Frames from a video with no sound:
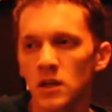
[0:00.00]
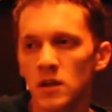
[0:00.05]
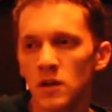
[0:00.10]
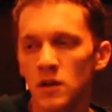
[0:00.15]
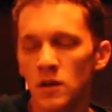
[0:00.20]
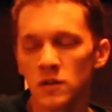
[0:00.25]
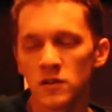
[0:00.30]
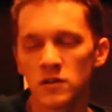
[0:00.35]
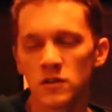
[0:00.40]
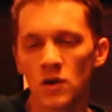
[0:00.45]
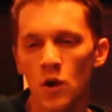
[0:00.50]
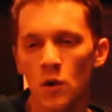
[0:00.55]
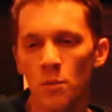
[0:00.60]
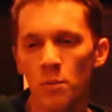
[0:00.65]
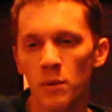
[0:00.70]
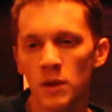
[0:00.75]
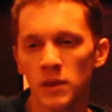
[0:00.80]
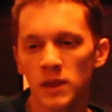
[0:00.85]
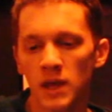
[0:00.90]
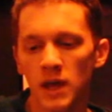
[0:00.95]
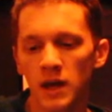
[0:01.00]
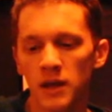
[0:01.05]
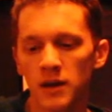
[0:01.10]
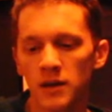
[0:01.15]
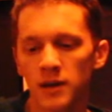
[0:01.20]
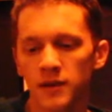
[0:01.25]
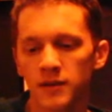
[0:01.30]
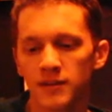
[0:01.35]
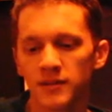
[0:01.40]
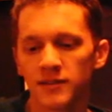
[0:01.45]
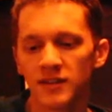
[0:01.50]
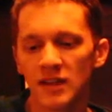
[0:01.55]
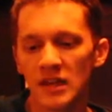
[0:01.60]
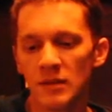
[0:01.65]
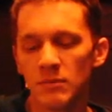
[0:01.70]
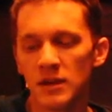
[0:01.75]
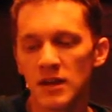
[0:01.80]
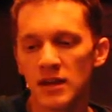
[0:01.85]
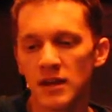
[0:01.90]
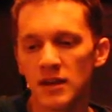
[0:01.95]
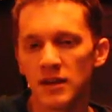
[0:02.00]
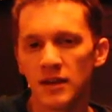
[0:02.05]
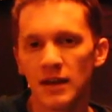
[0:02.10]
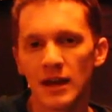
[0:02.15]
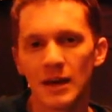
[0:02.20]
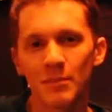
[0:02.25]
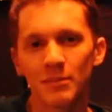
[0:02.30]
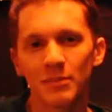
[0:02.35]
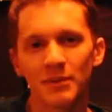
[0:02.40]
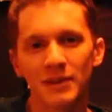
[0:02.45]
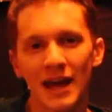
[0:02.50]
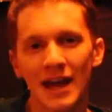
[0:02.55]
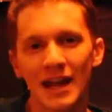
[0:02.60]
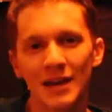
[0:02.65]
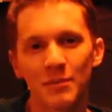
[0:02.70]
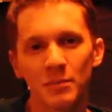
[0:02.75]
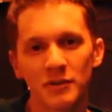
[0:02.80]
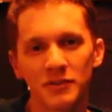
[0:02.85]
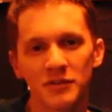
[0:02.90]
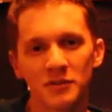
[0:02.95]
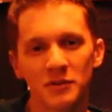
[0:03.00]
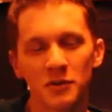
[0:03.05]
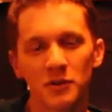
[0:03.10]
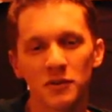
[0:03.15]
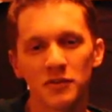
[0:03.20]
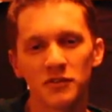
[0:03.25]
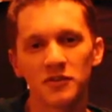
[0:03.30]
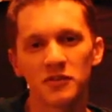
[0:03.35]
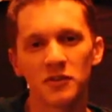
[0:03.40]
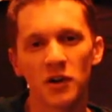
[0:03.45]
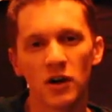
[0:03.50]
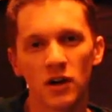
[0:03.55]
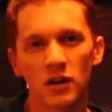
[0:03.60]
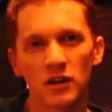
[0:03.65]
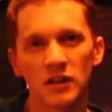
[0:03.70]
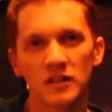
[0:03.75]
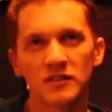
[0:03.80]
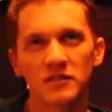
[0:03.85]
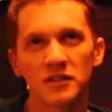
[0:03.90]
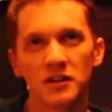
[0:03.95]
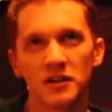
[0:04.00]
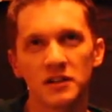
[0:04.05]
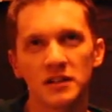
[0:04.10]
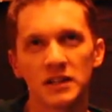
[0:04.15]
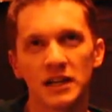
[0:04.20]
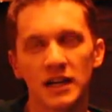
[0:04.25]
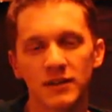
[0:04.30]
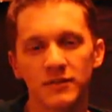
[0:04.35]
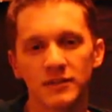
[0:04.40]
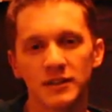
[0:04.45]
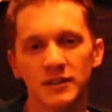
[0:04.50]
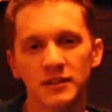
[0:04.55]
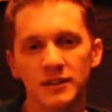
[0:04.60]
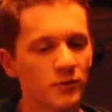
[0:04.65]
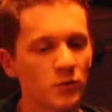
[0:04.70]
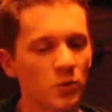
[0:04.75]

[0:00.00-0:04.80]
here's to hoping that CB and Platypus Girl's dog has gone to heaven.